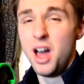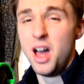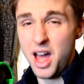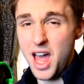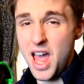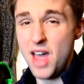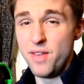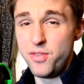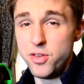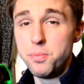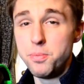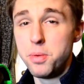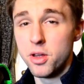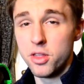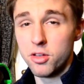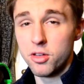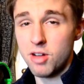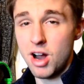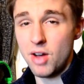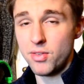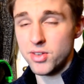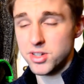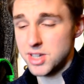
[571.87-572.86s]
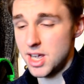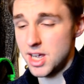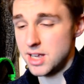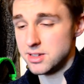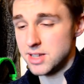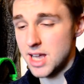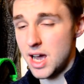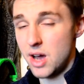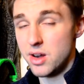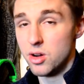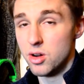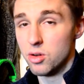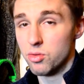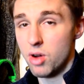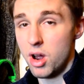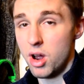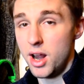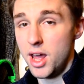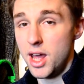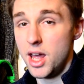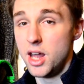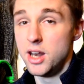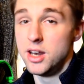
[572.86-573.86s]
if you put the graphics settings down, it'll run
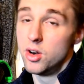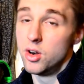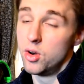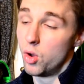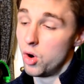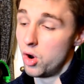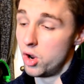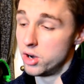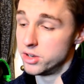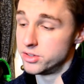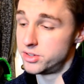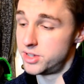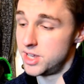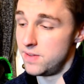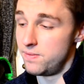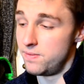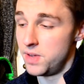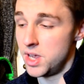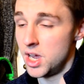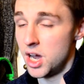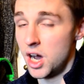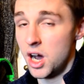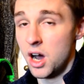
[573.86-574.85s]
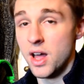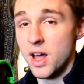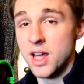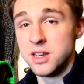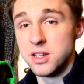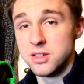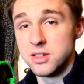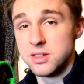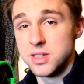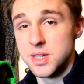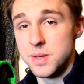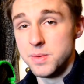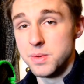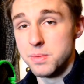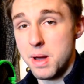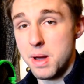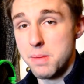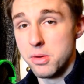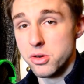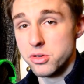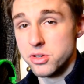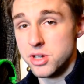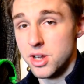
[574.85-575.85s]
it, and in all honesty, in VR, it doesn't seem to make
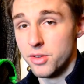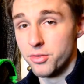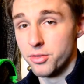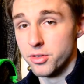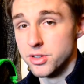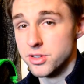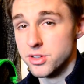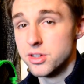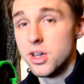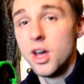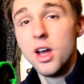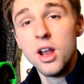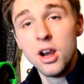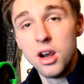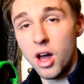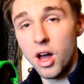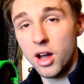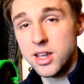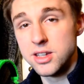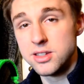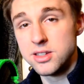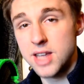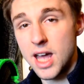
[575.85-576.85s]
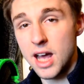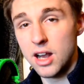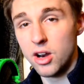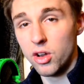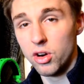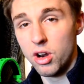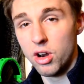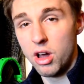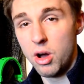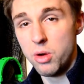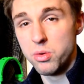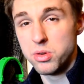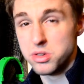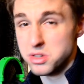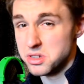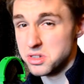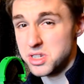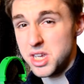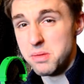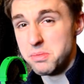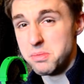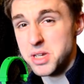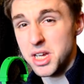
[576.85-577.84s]
much difference. Lucky's Tale on low doesn't
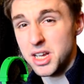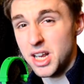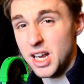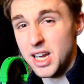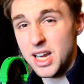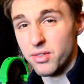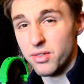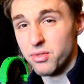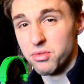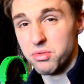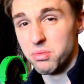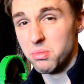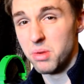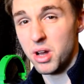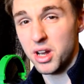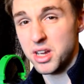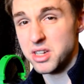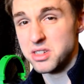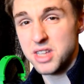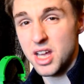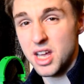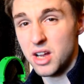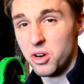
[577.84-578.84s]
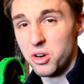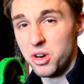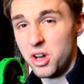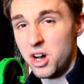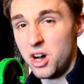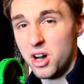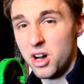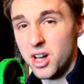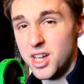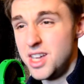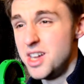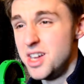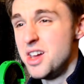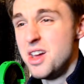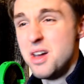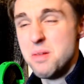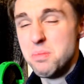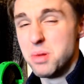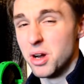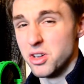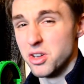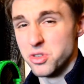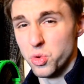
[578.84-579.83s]
seem particularly different from Lucky's Tale on high,
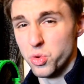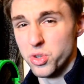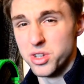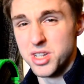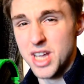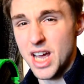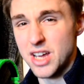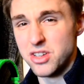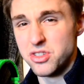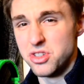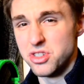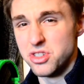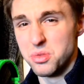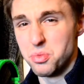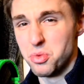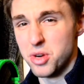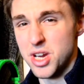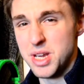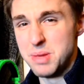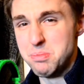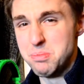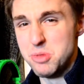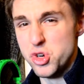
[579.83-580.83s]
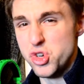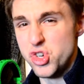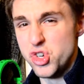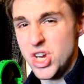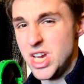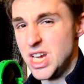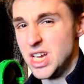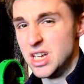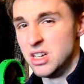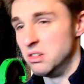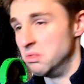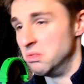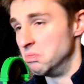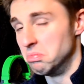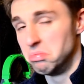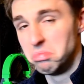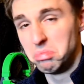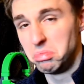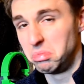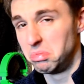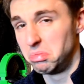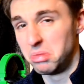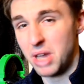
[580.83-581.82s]
because all the textures are pretty mushy, and
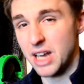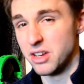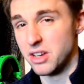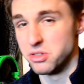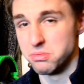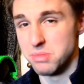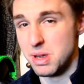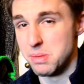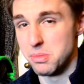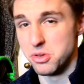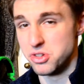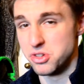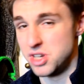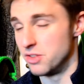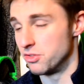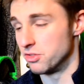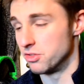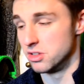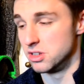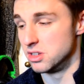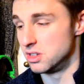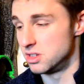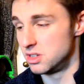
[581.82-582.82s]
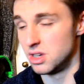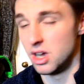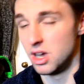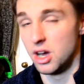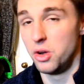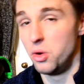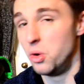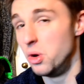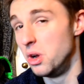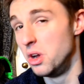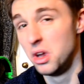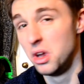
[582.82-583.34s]
that doesn't make much difference. So